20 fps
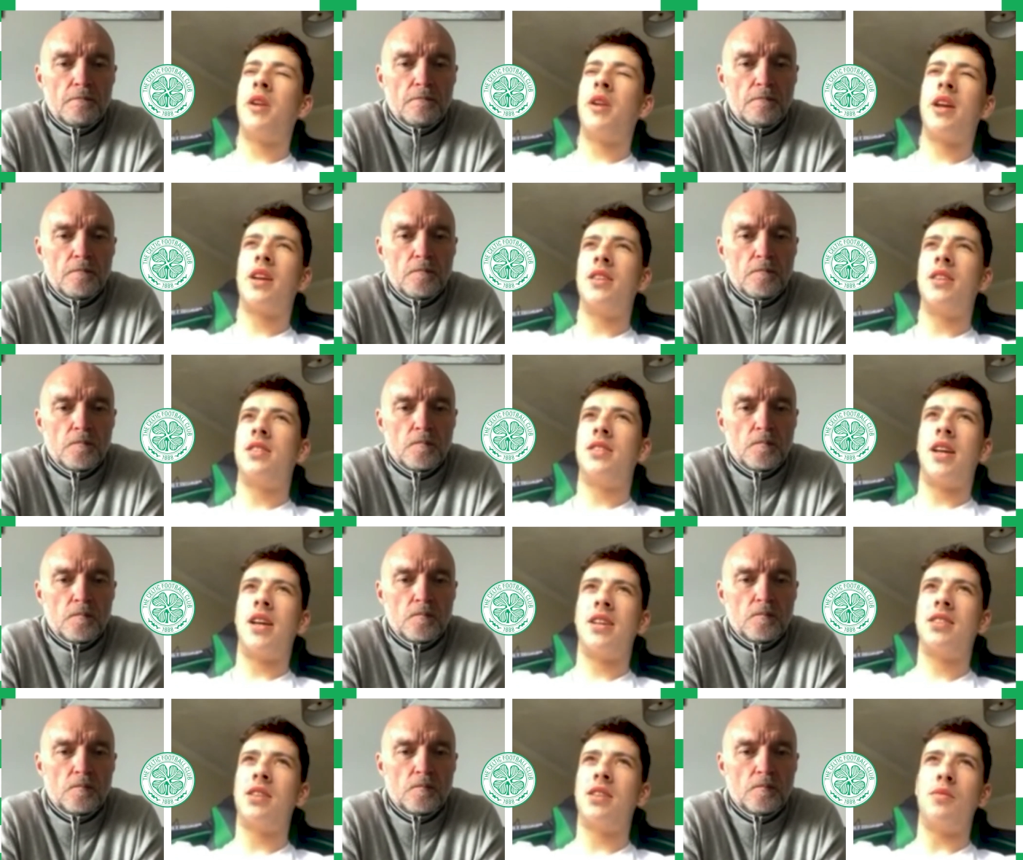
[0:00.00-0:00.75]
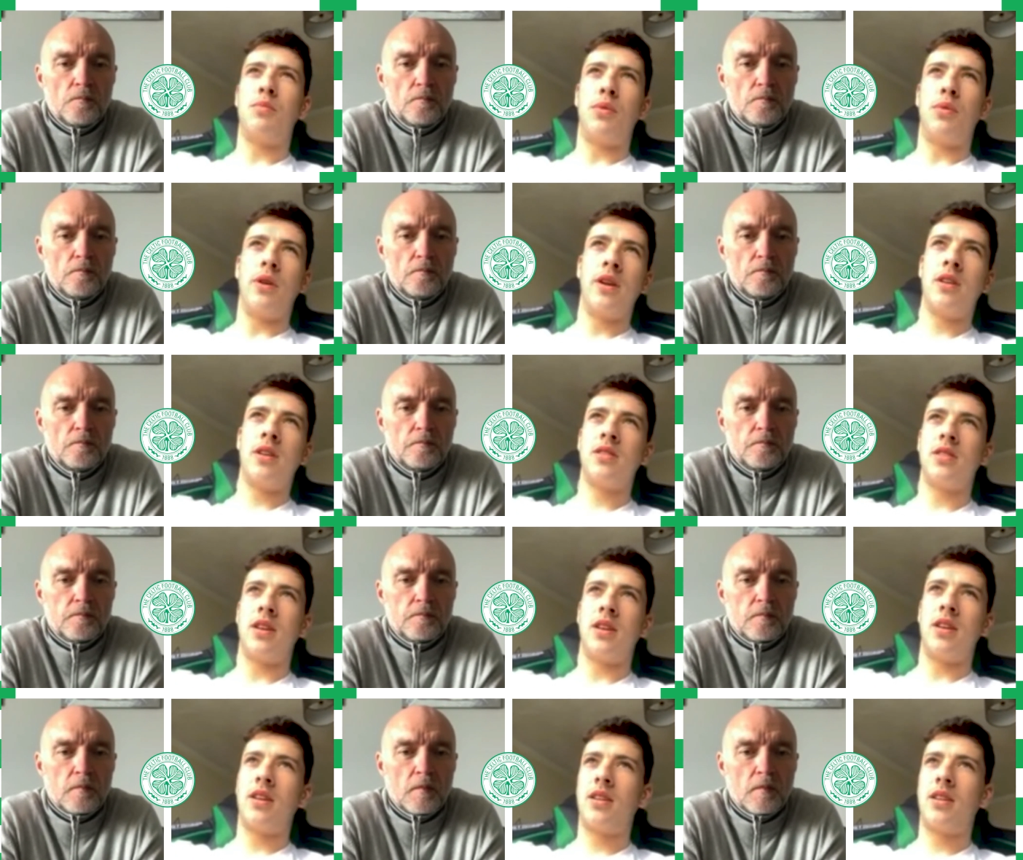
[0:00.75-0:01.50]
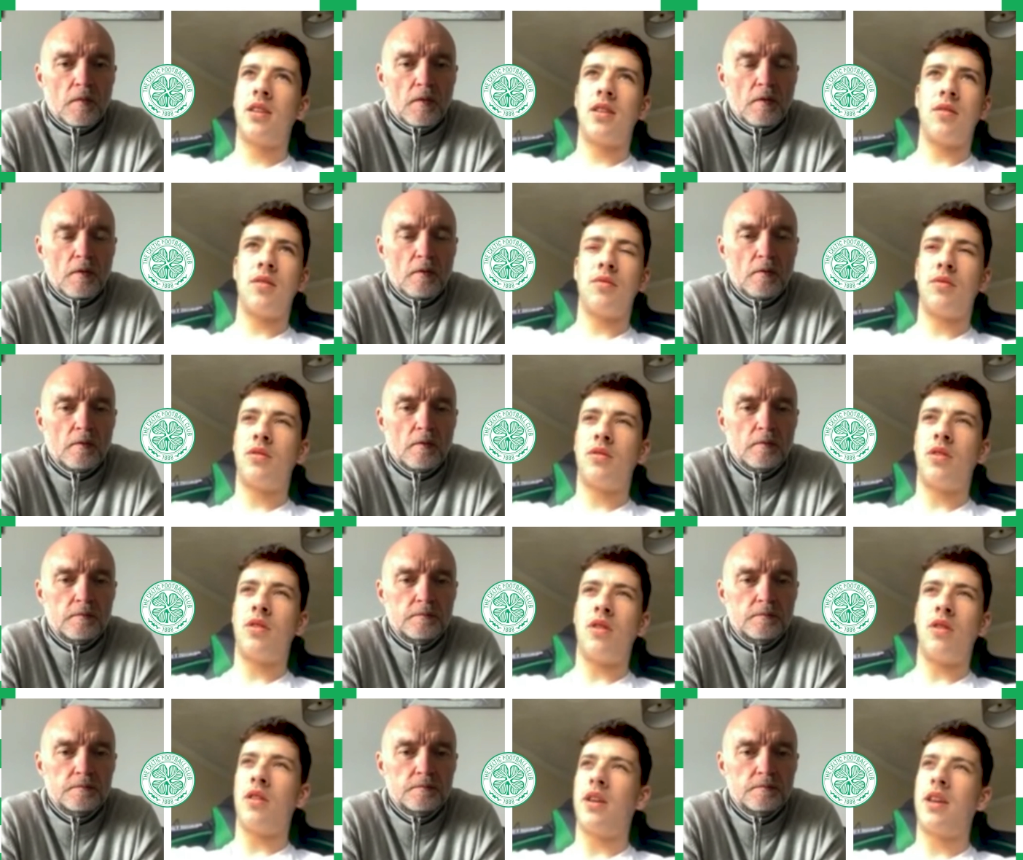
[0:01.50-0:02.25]
Speaker 1: consistent players,
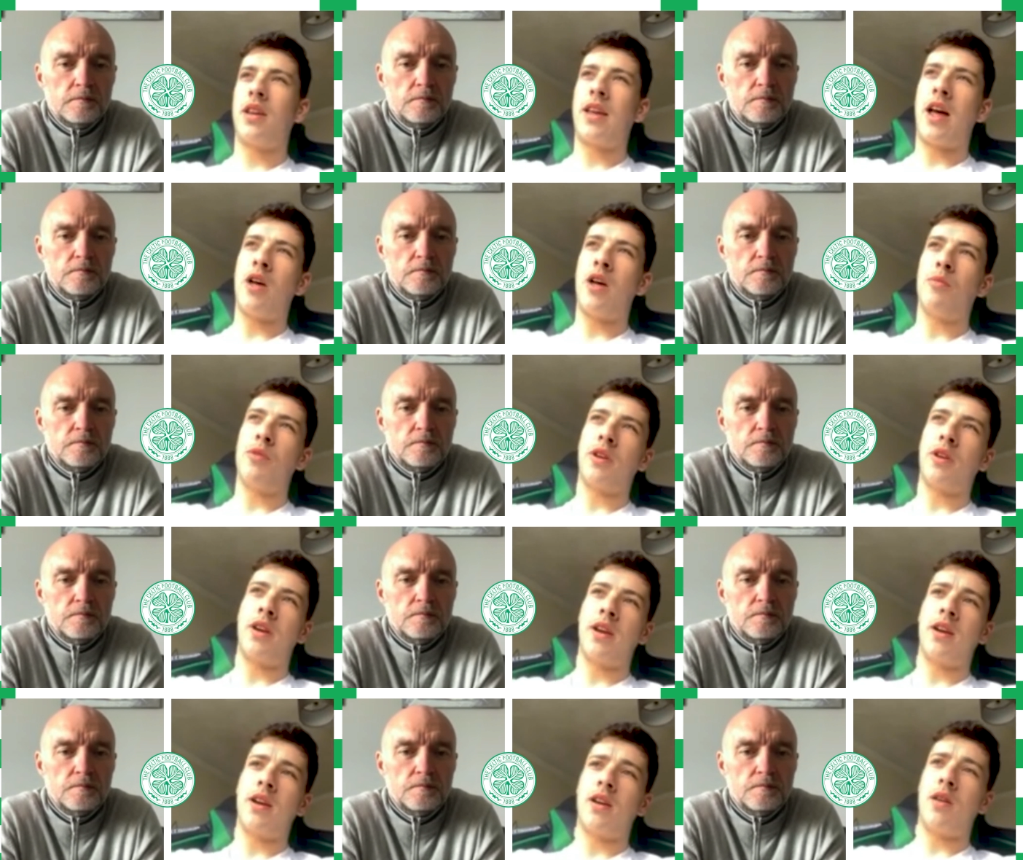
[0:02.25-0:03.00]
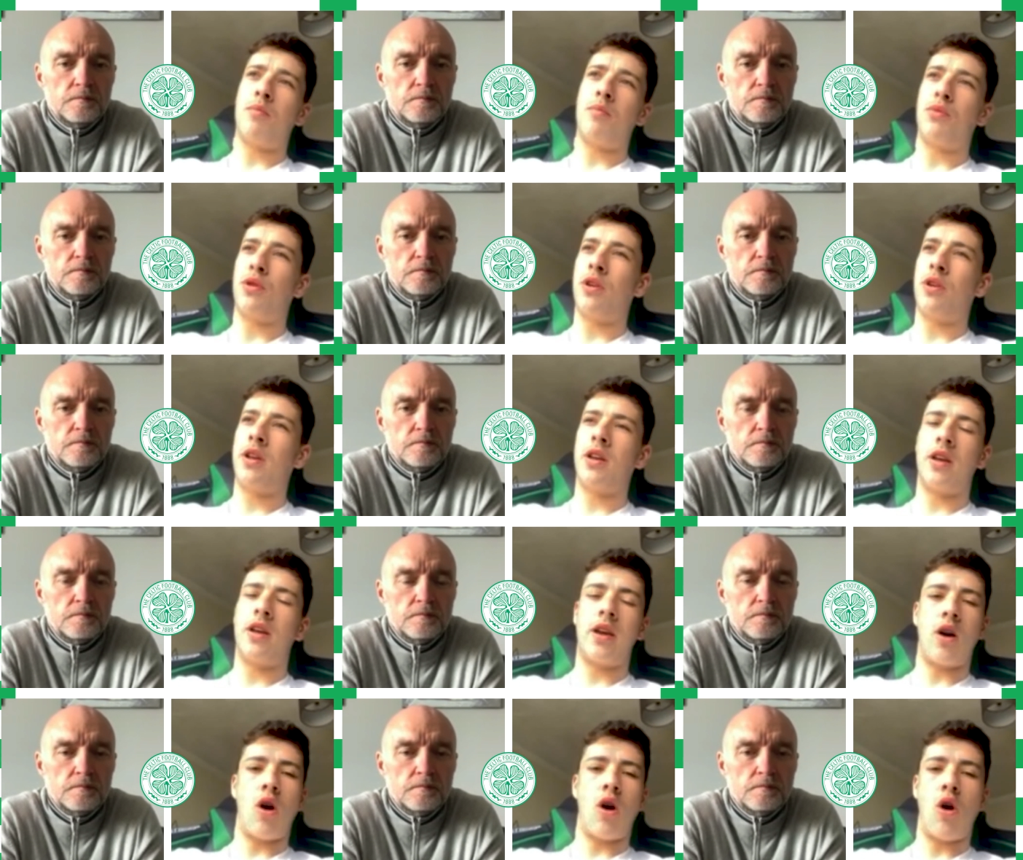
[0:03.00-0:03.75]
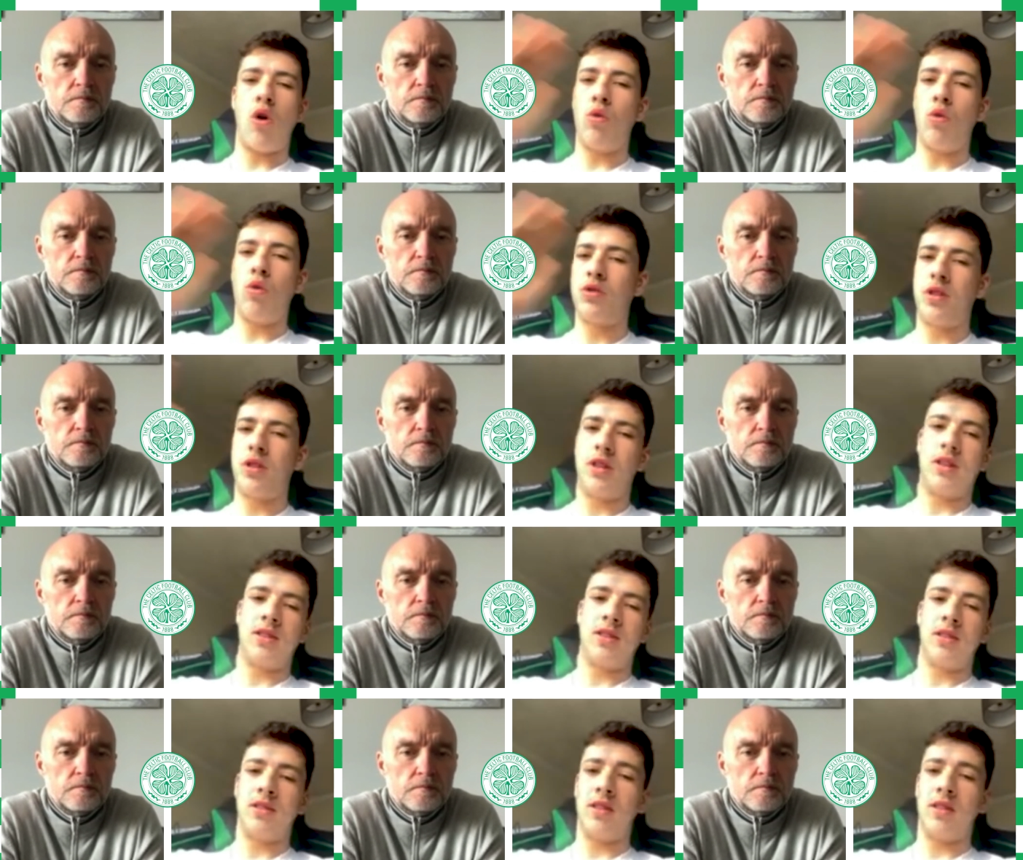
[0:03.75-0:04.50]
talking Callum McGregor, Bruni, all
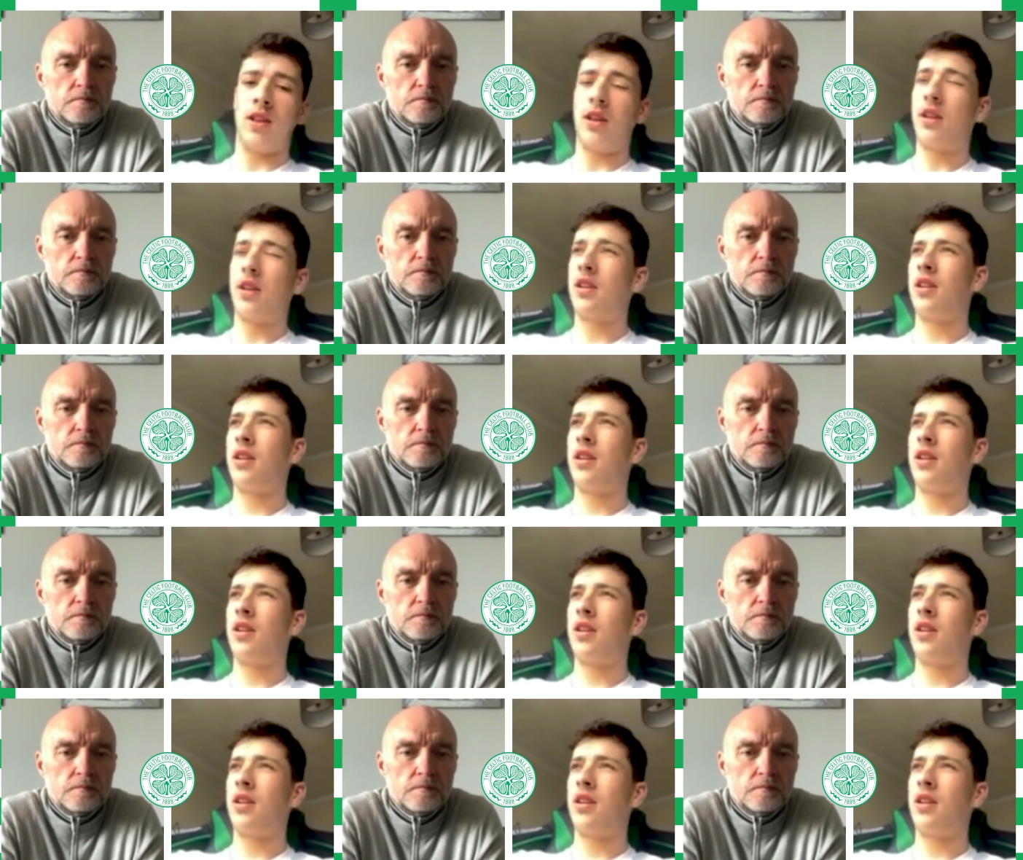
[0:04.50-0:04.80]
season,